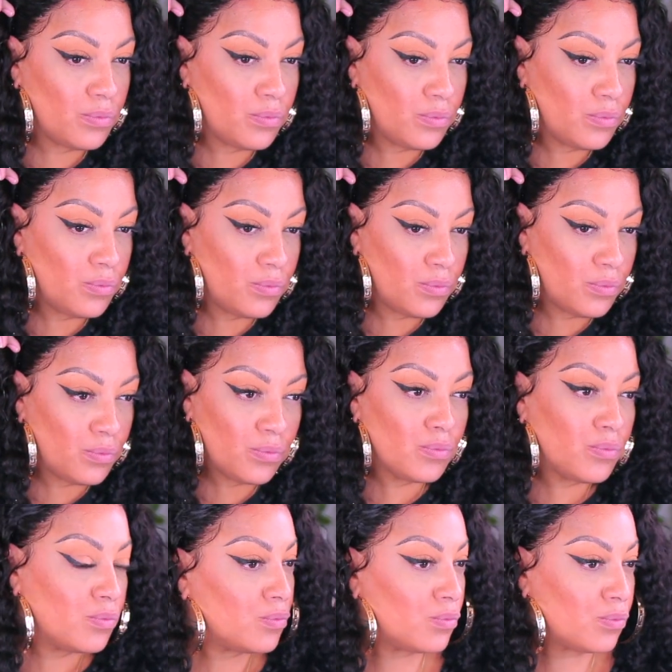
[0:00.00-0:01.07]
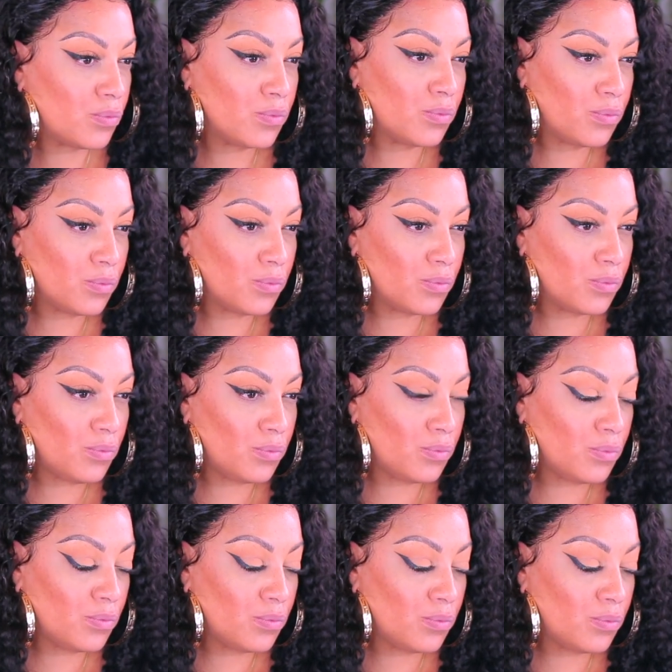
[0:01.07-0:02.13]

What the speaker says: No one is speaking in this clip.